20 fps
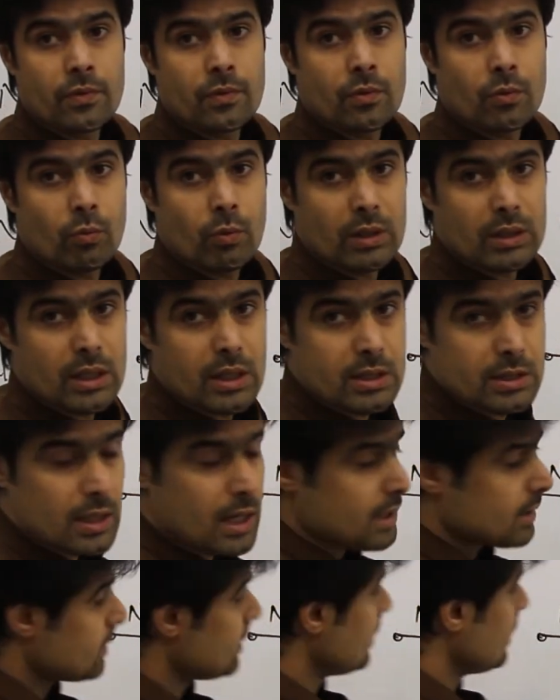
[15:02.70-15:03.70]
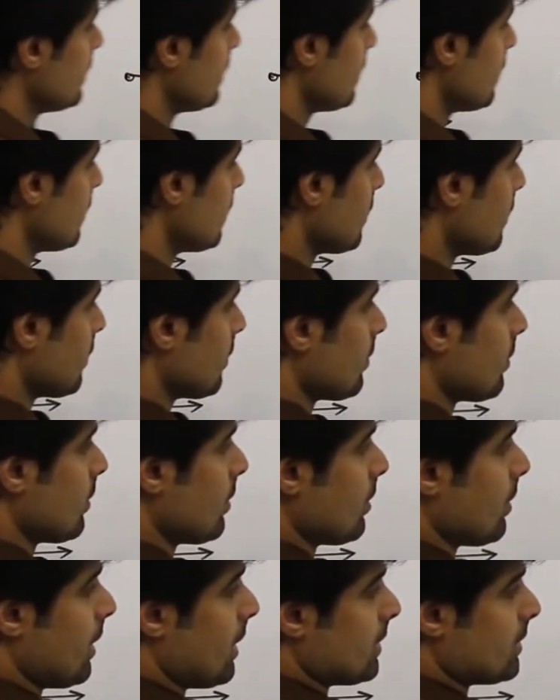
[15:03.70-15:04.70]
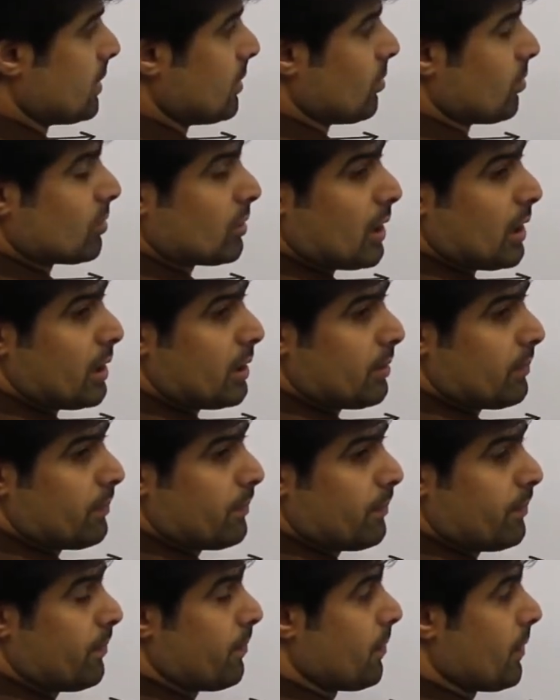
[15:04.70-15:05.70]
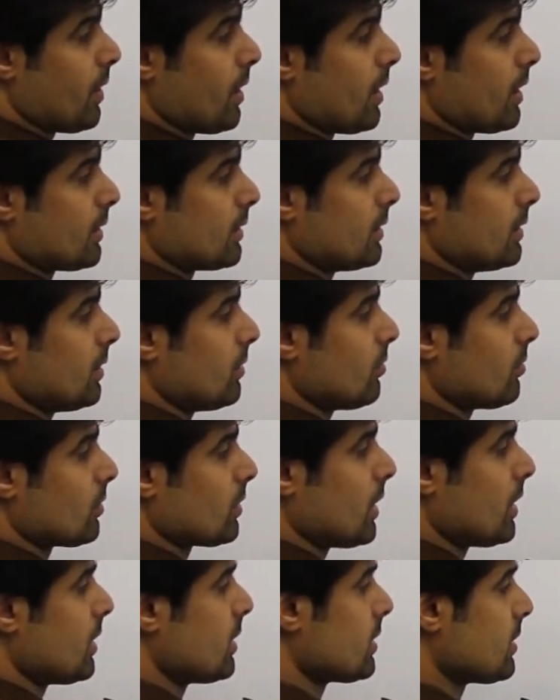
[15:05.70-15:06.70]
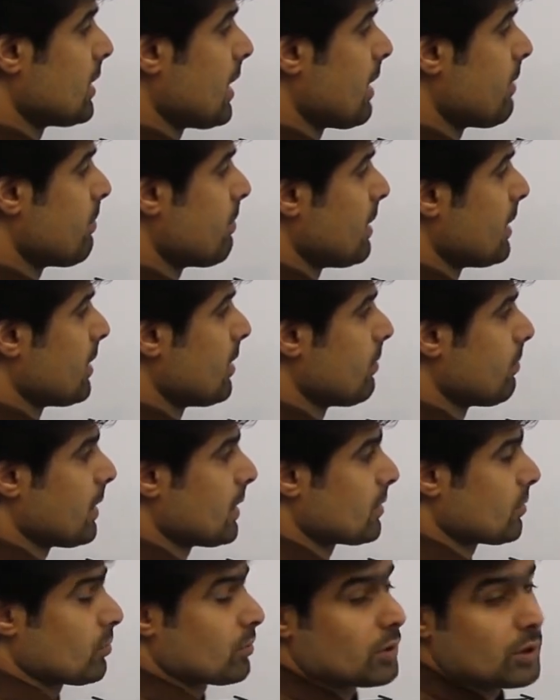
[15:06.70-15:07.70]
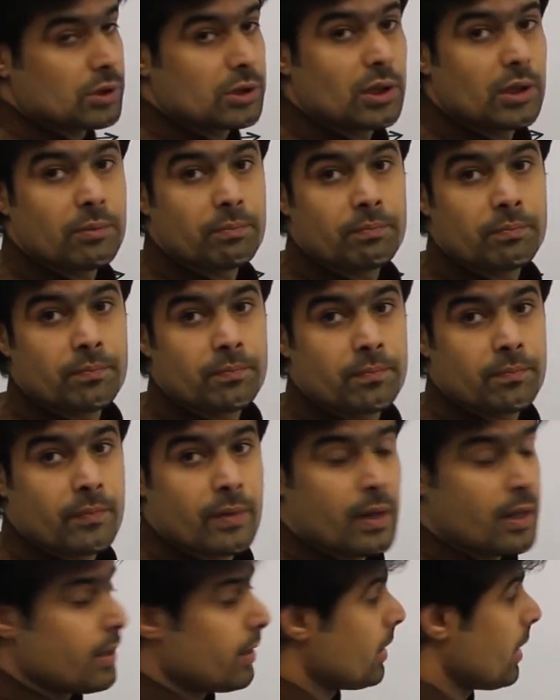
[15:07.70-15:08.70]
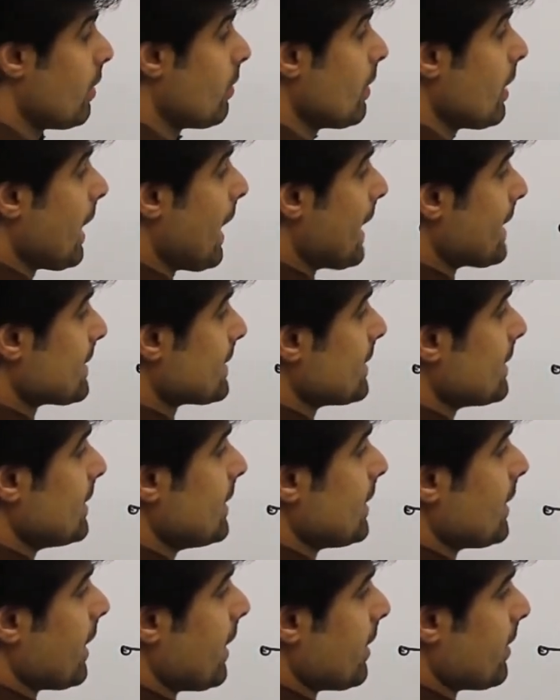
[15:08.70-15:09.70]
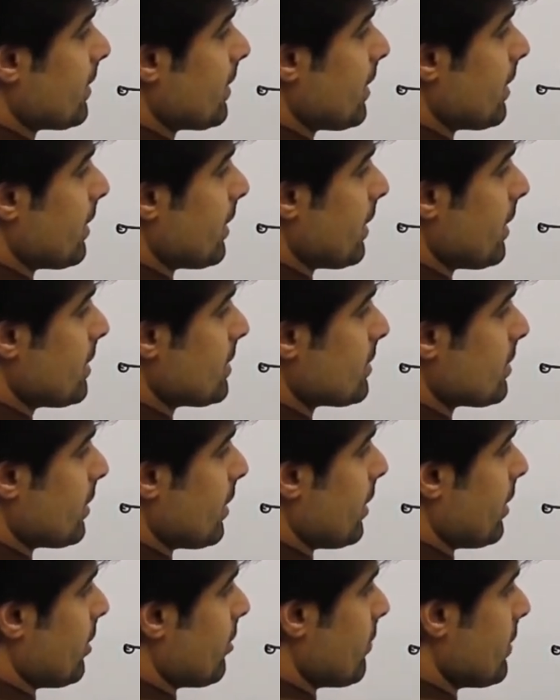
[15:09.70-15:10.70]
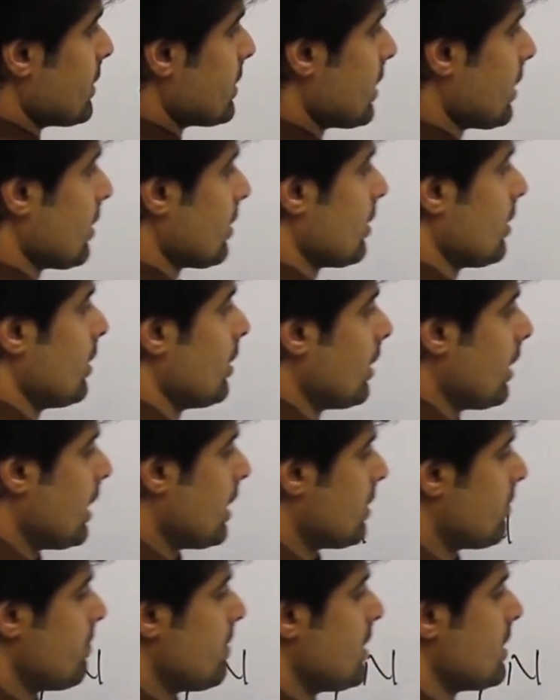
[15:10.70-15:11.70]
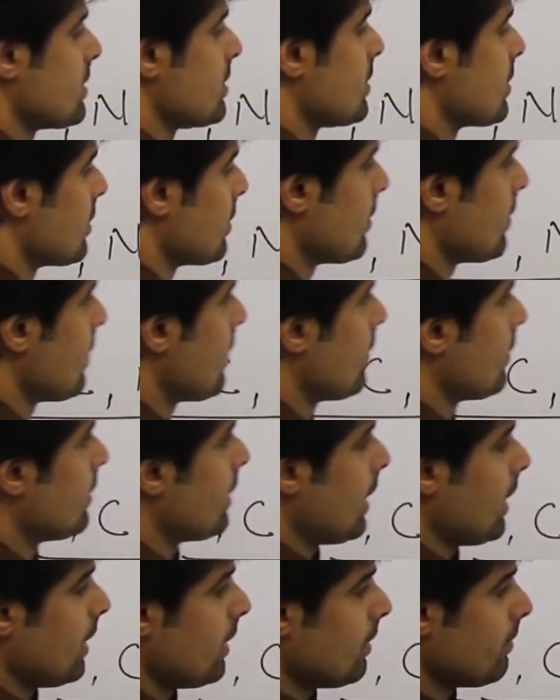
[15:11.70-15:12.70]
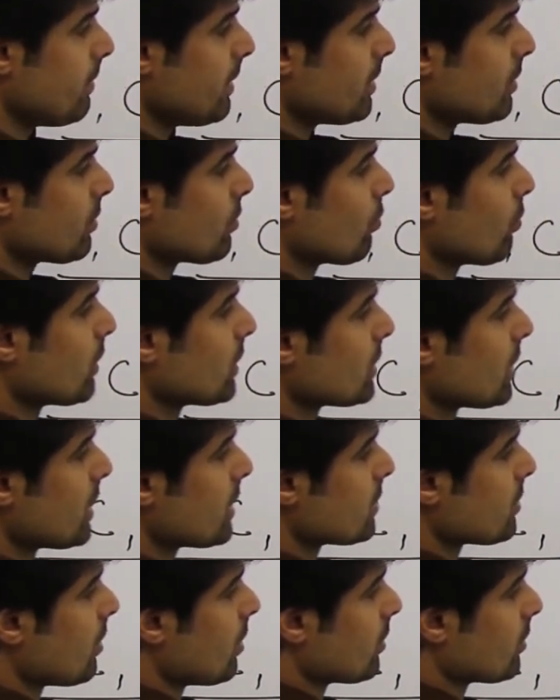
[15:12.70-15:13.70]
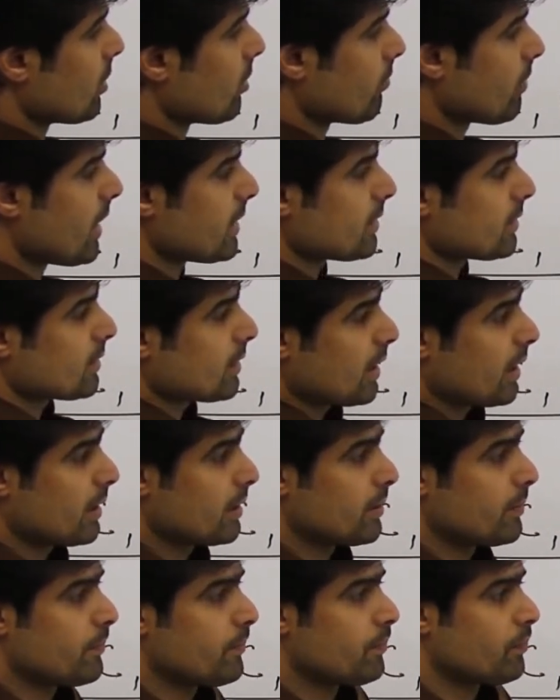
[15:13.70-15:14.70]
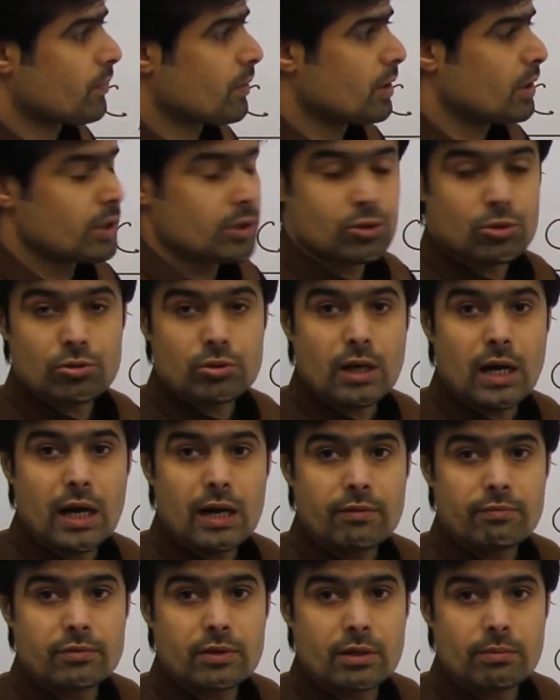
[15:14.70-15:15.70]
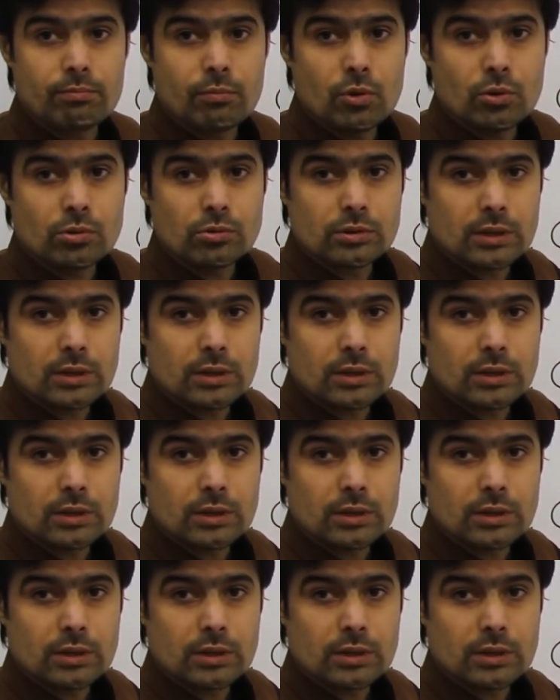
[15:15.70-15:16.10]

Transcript: What is acid? Acid oxide. Acidic oxide is non-metal plus oxygen. Now, acidic character is increasing. It means the element which is on the right side, it should have the most